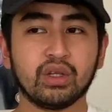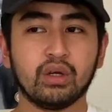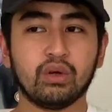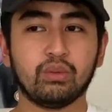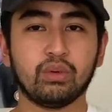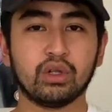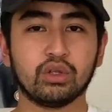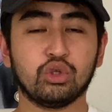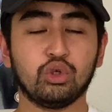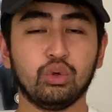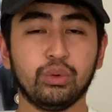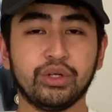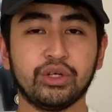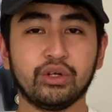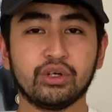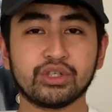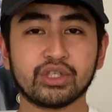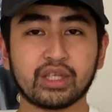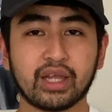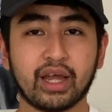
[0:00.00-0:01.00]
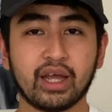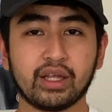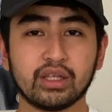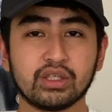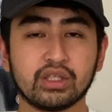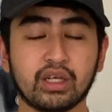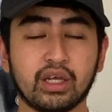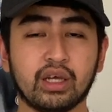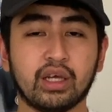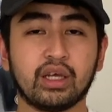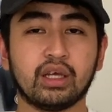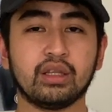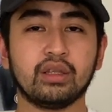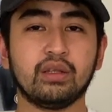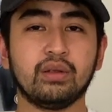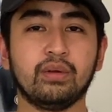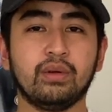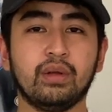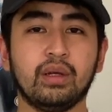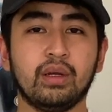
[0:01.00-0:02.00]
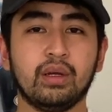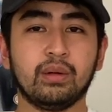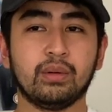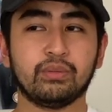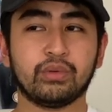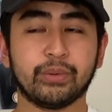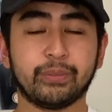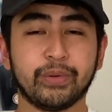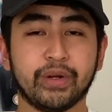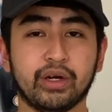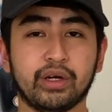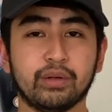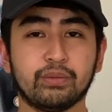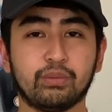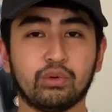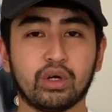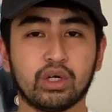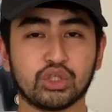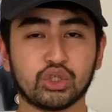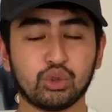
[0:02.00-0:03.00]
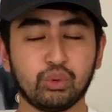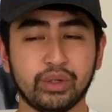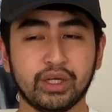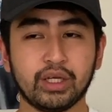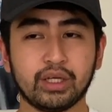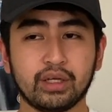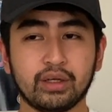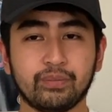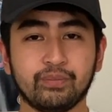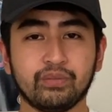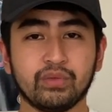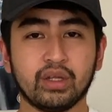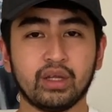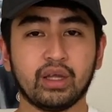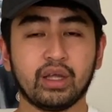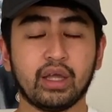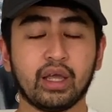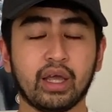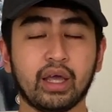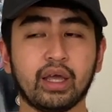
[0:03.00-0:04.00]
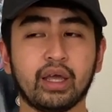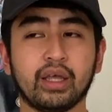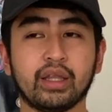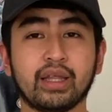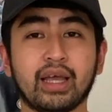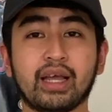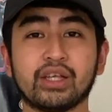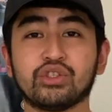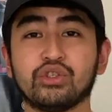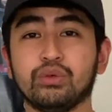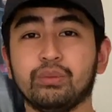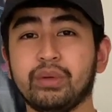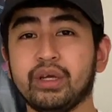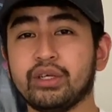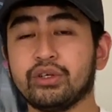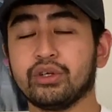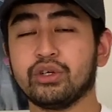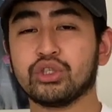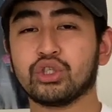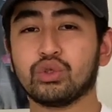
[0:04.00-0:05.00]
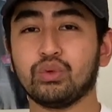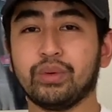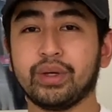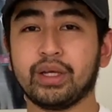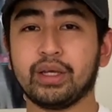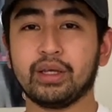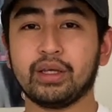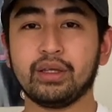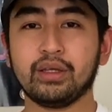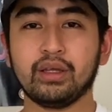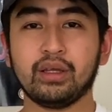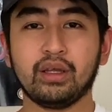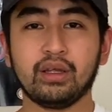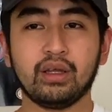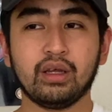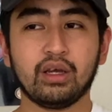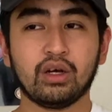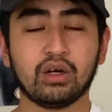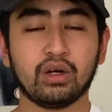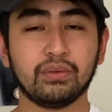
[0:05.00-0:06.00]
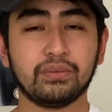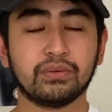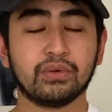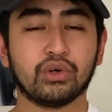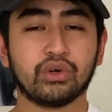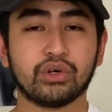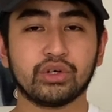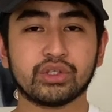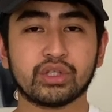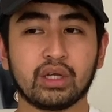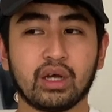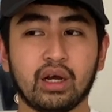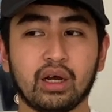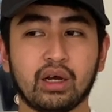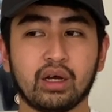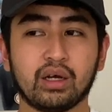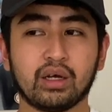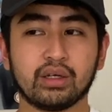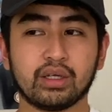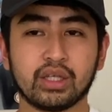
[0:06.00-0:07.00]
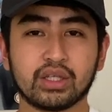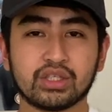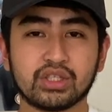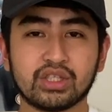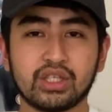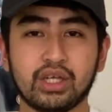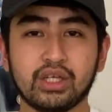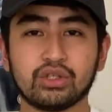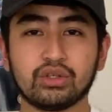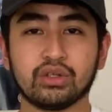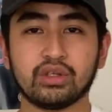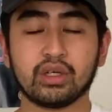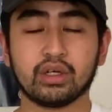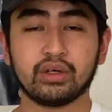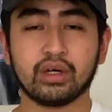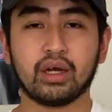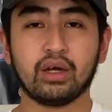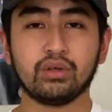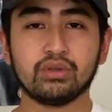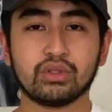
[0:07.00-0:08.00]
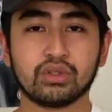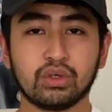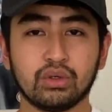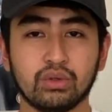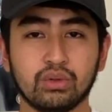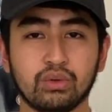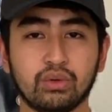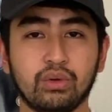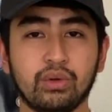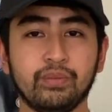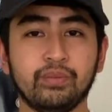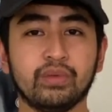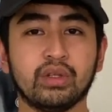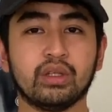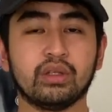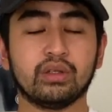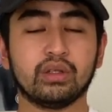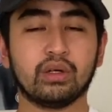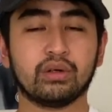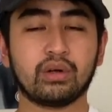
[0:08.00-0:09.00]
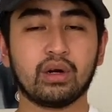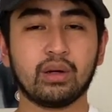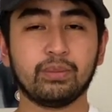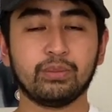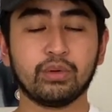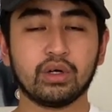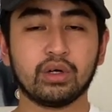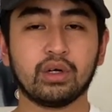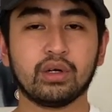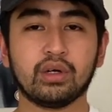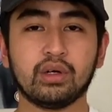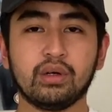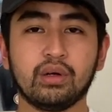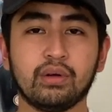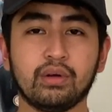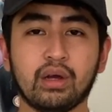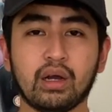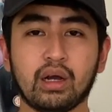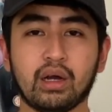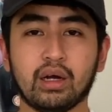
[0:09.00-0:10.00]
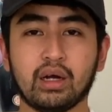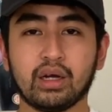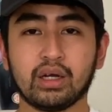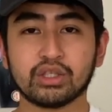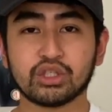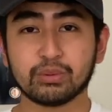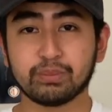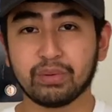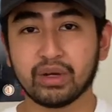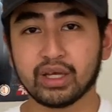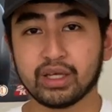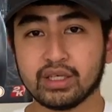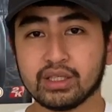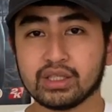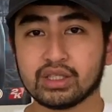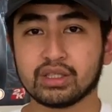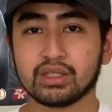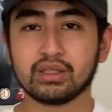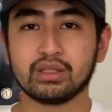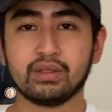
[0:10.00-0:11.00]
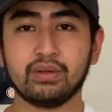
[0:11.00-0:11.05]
while doing your stance and preparing for a swing. And as you make your swing, of course, it stays on the ground, so the rubber spikes